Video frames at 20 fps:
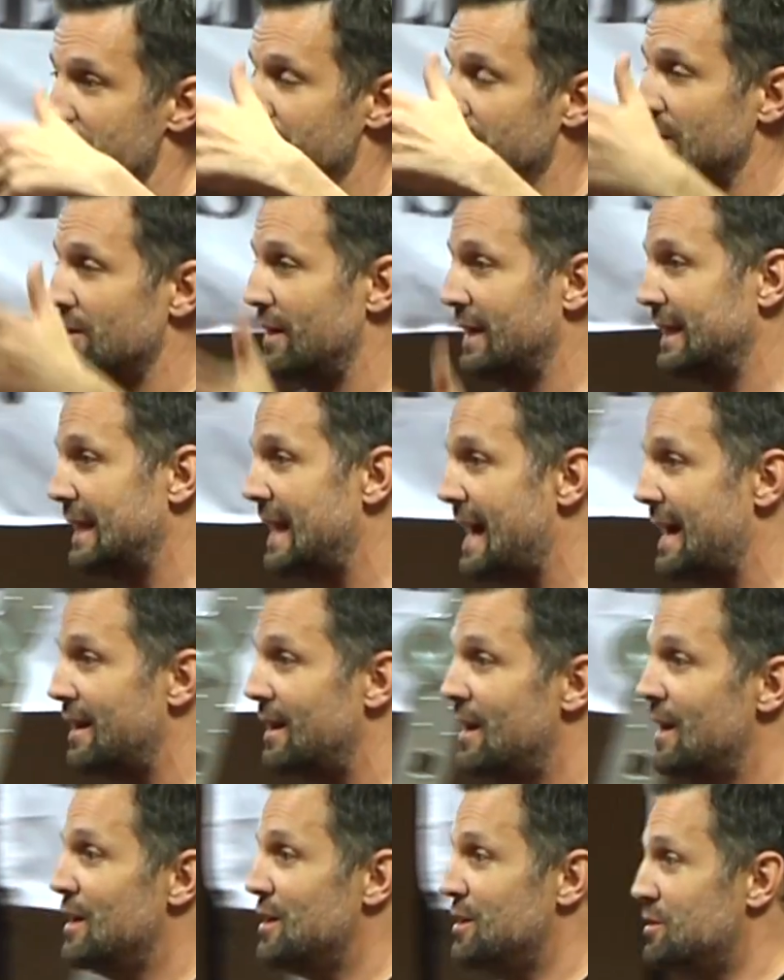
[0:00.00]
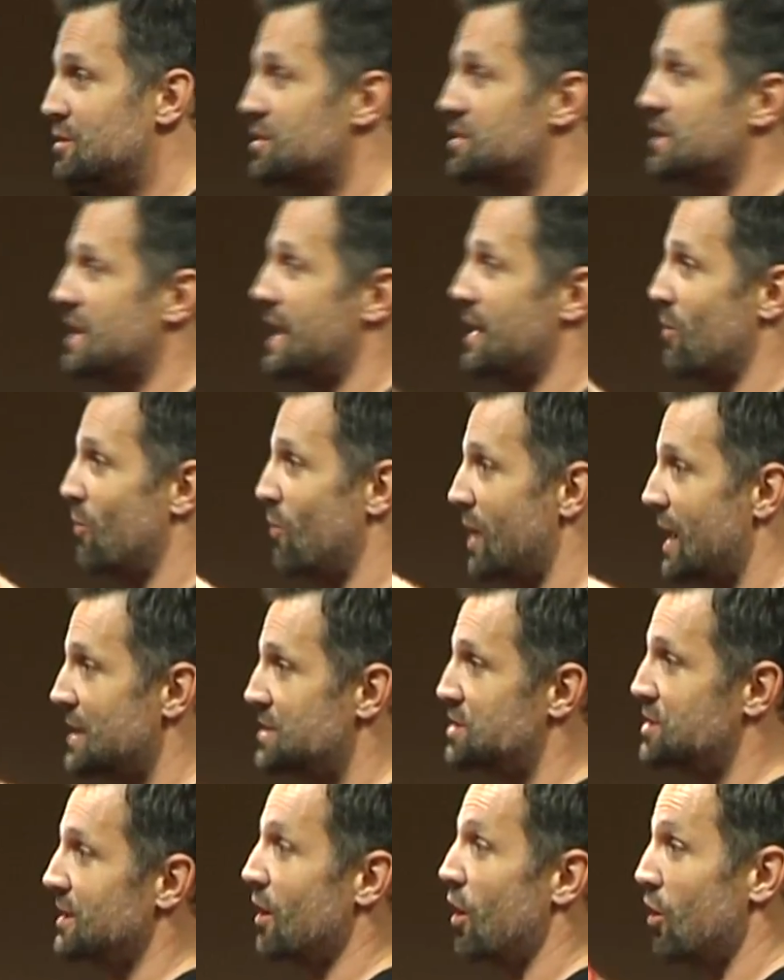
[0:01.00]
something like that. You just kind of
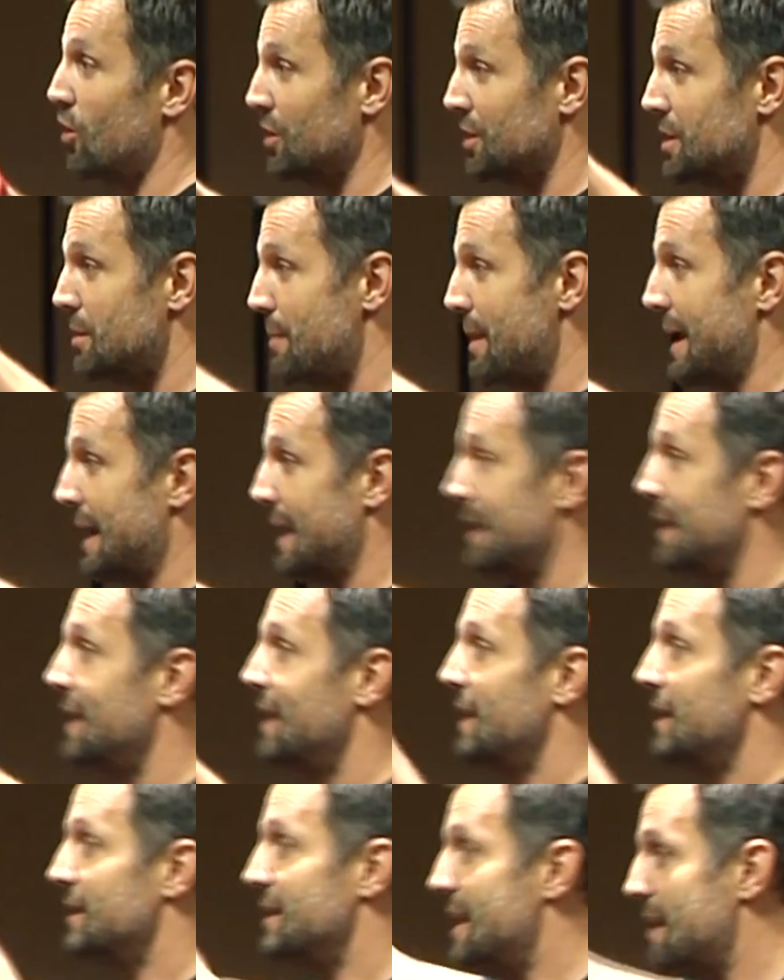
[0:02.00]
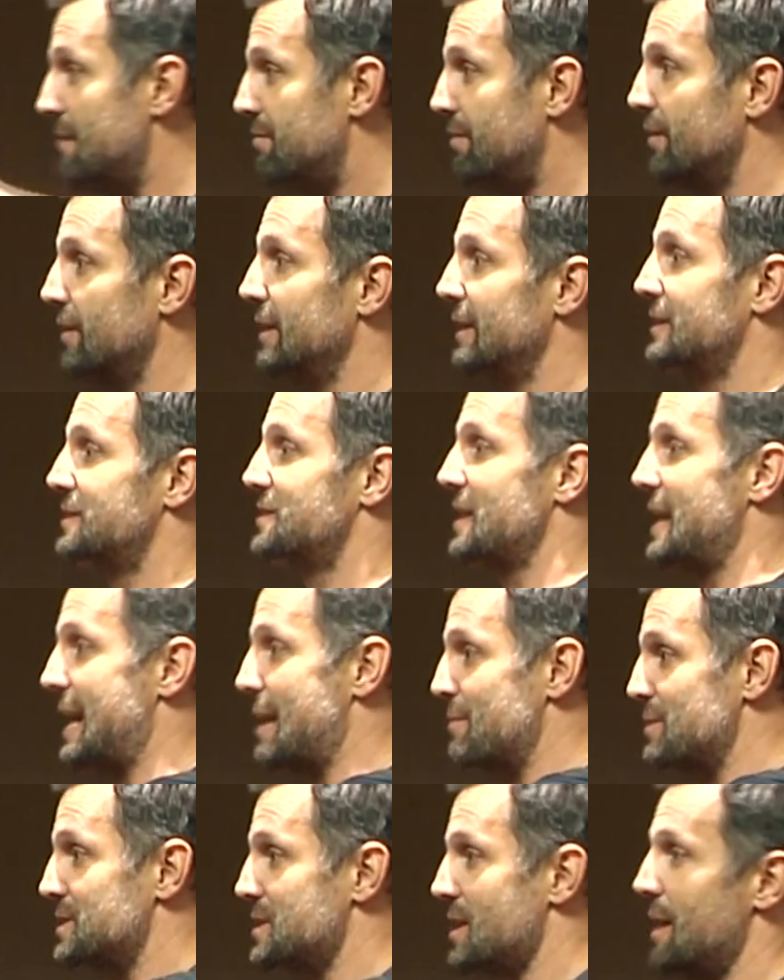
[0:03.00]
watch it on demand, Netflix,
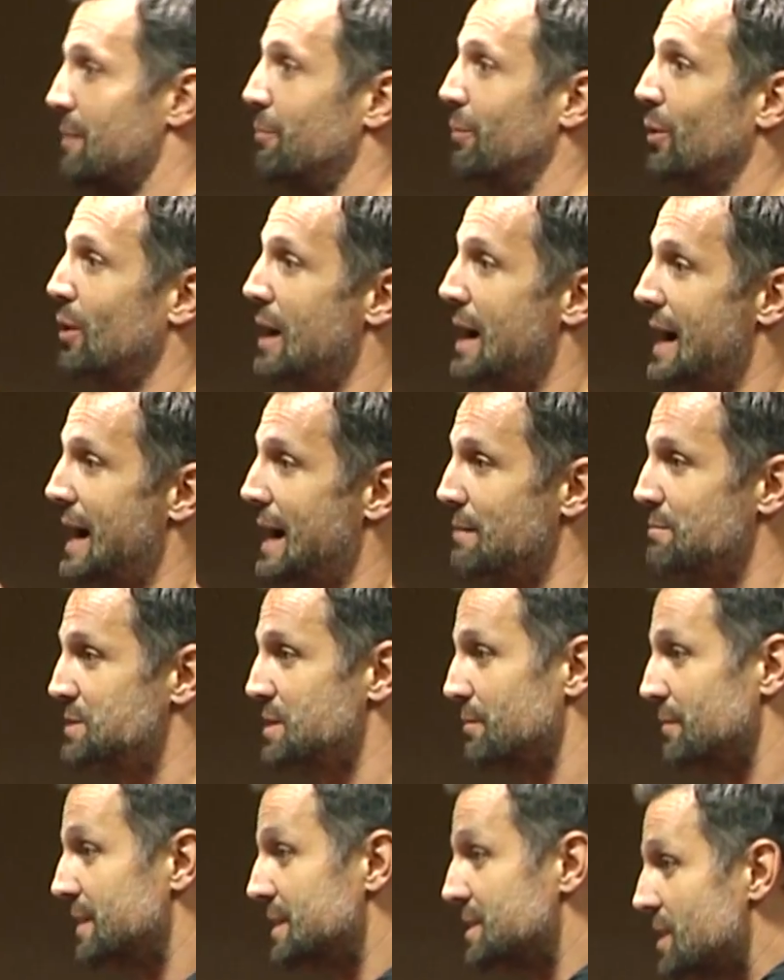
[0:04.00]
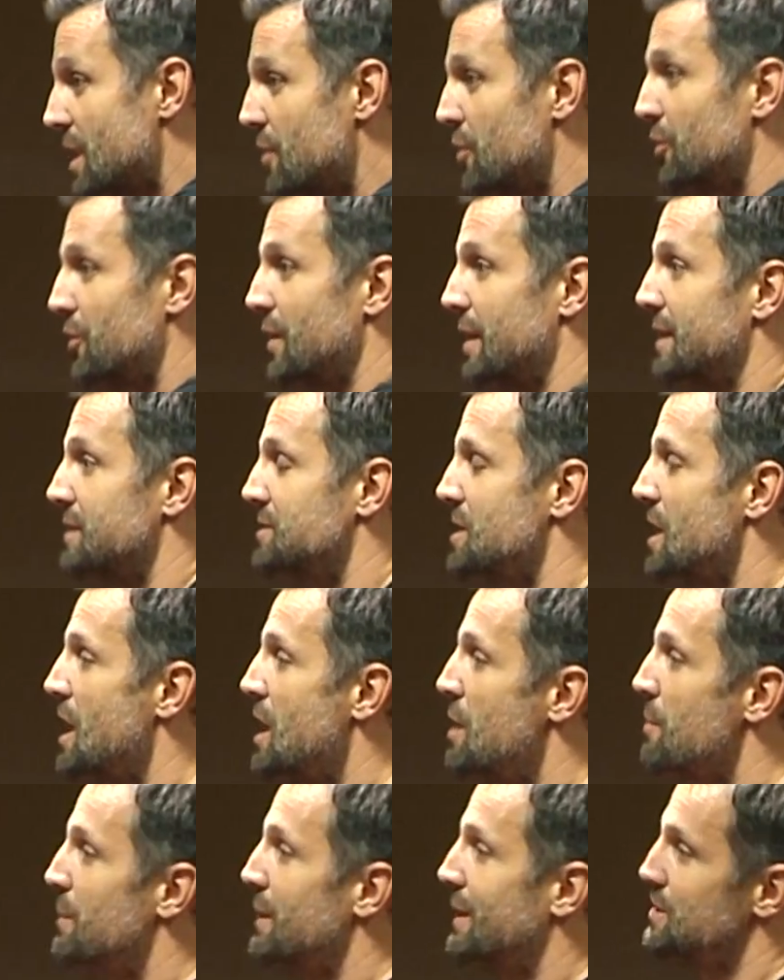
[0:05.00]
Amazon Prime, some of these other things,
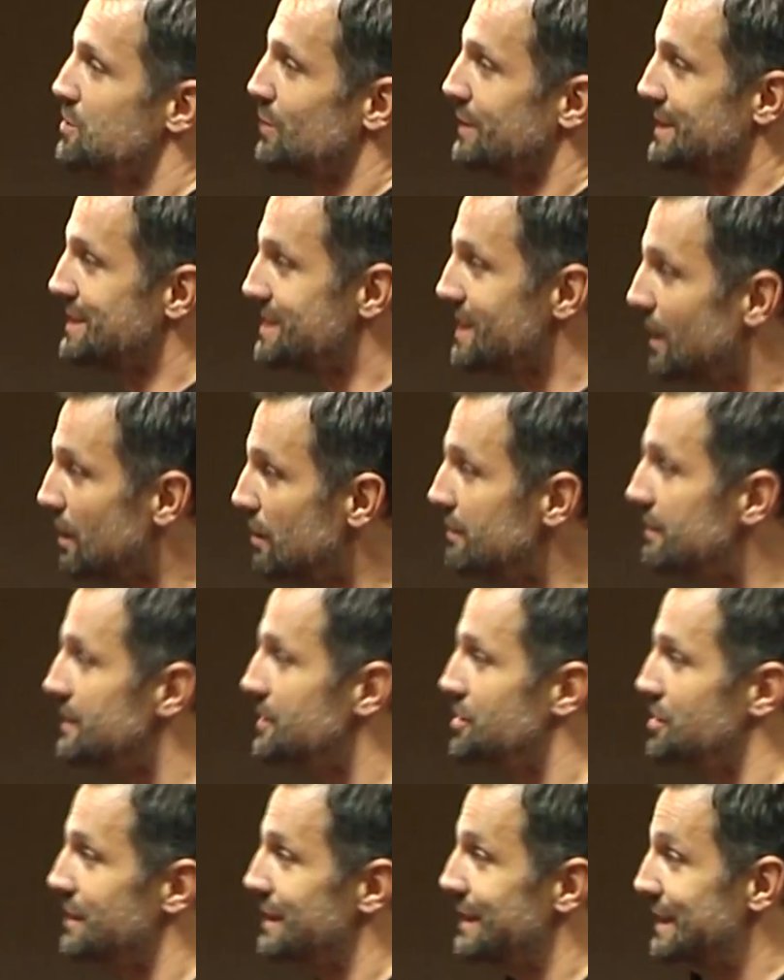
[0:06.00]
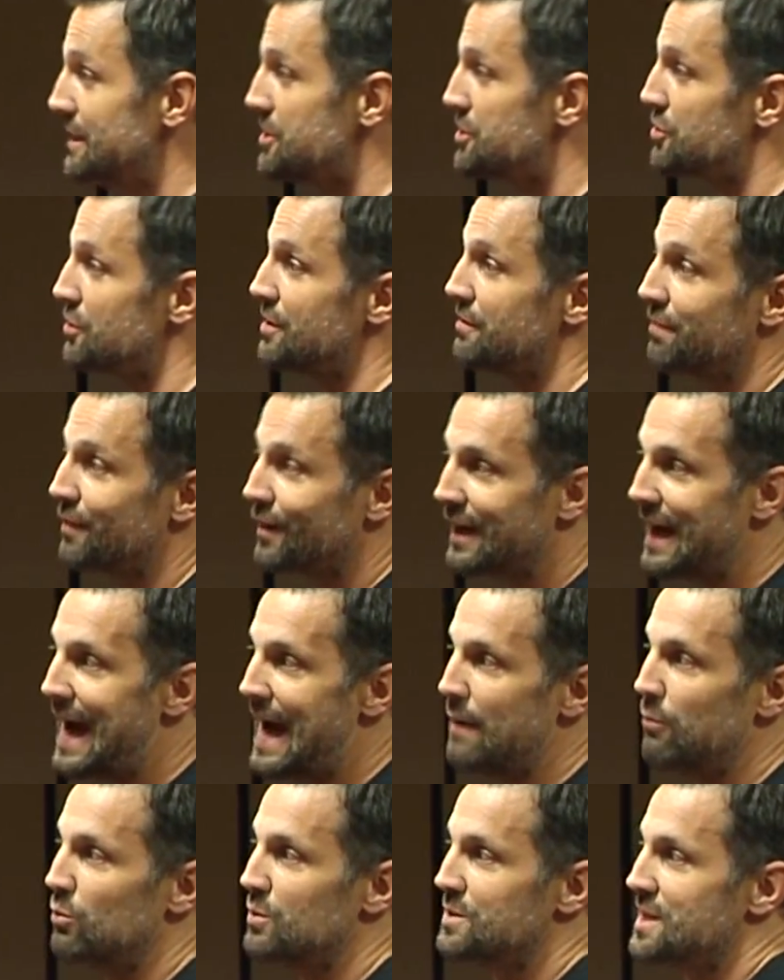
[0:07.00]
because what the television industry
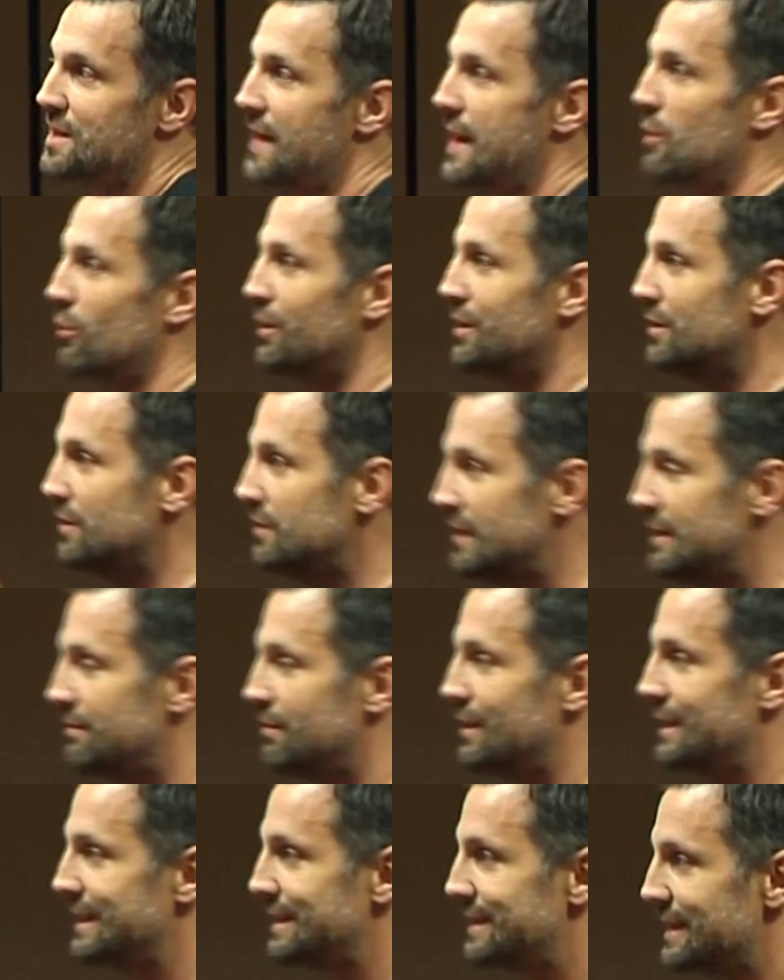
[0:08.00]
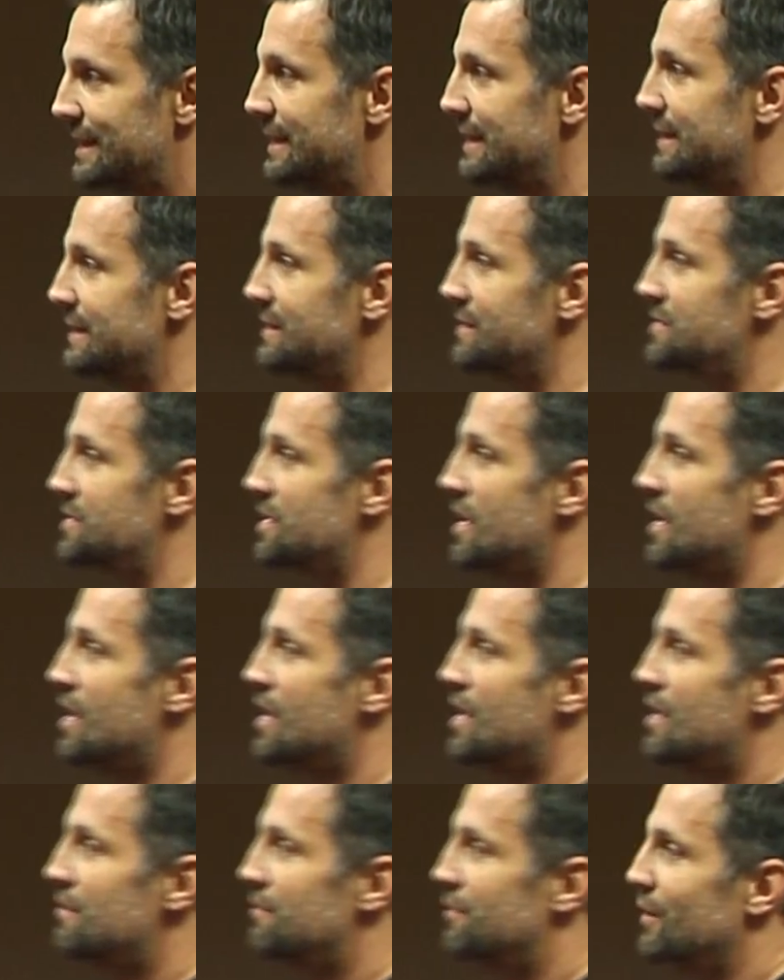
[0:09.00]
forgot was that they were delivering things
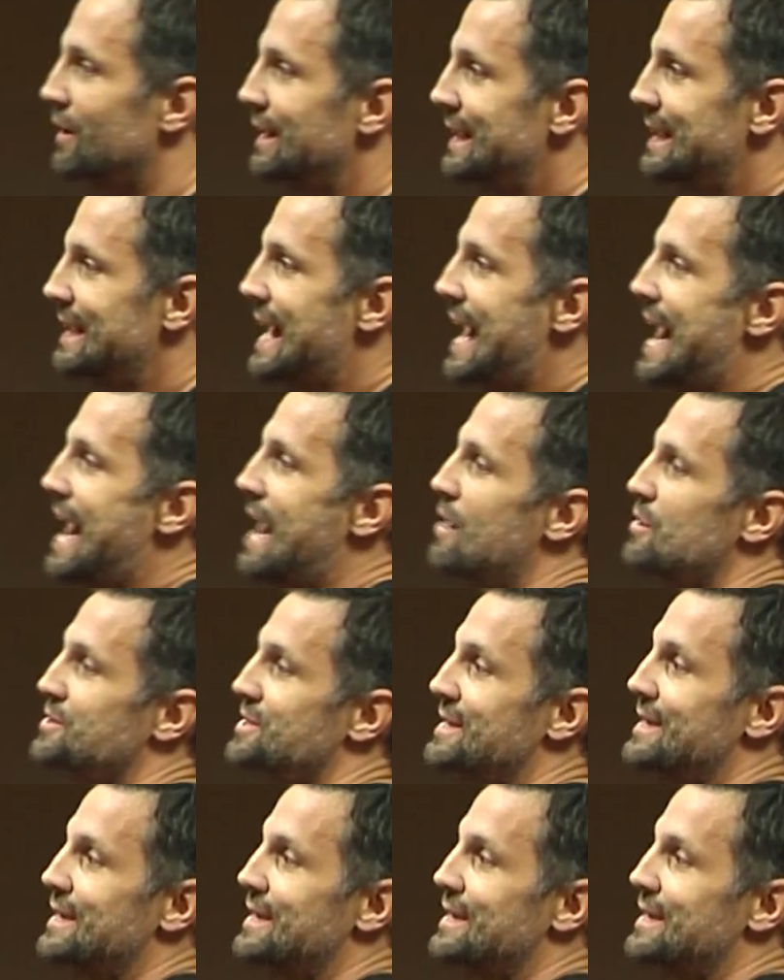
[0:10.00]
for in house